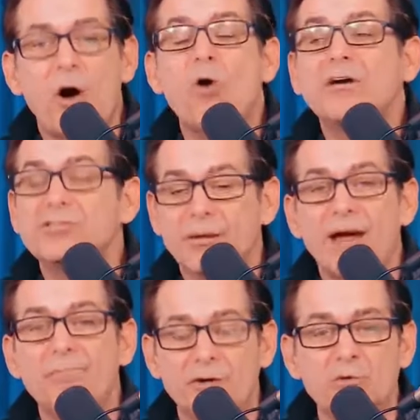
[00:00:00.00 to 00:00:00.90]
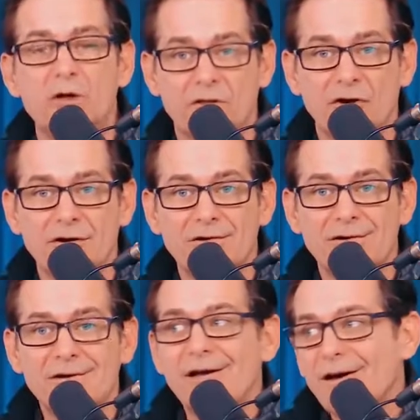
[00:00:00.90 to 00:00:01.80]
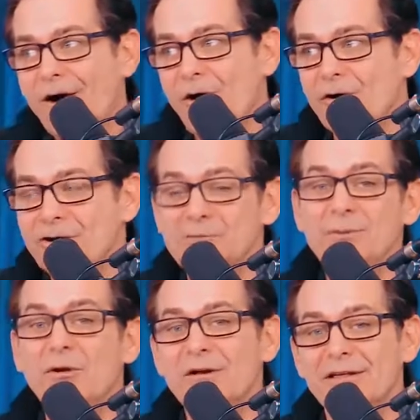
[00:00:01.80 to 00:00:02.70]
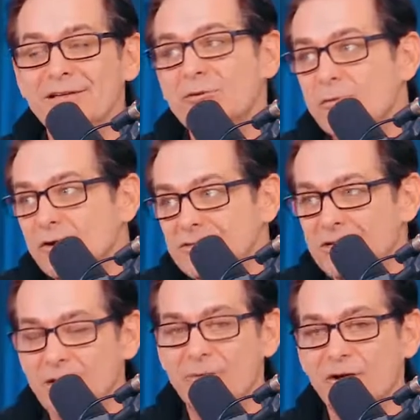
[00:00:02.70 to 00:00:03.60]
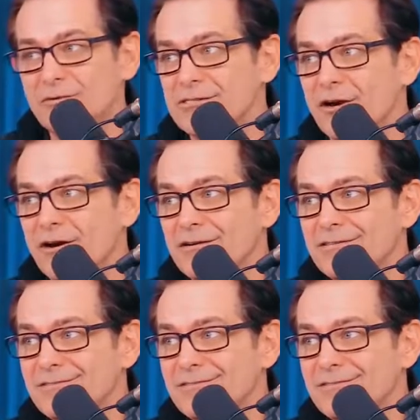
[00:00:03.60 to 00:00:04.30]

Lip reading: to be? Oh, because she had Bill with her. Oh, because Bill Clinton, the real celebrity, was there.